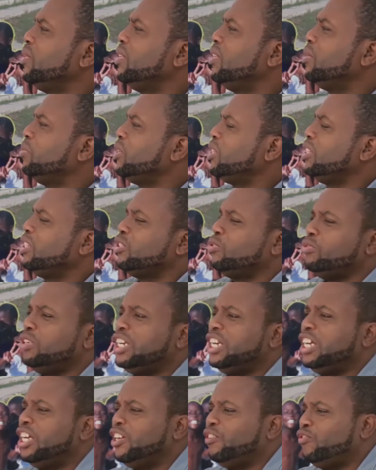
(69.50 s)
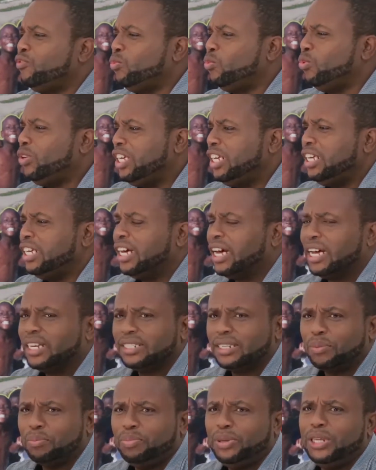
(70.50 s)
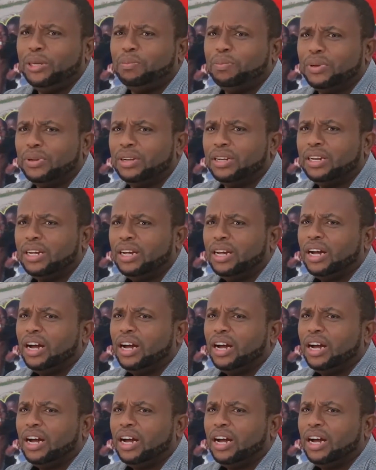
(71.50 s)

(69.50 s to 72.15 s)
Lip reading: though, you know, but it's really if we as a people